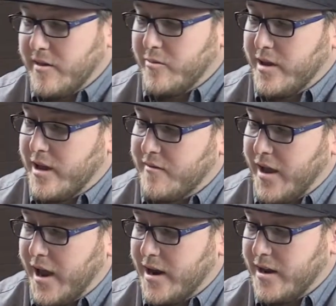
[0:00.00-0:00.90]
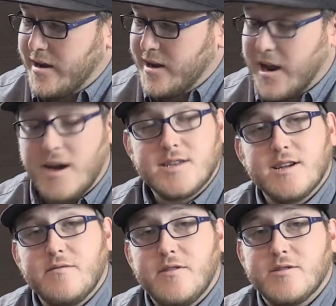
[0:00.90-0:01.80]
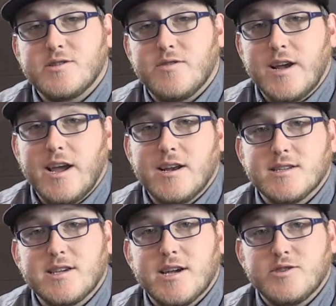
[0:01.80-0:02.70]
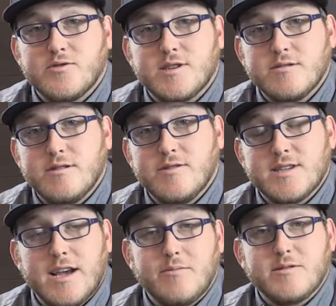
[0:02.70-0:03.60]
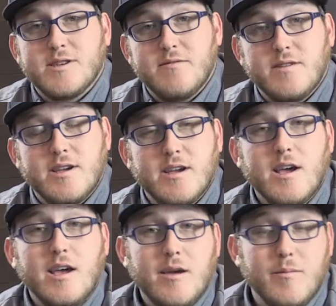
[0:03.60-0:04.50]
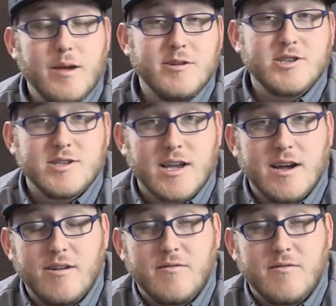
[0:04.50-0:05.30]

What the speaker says: that we have added content filtering and a schedule to Lily's Apple TV, maybe she's gotten a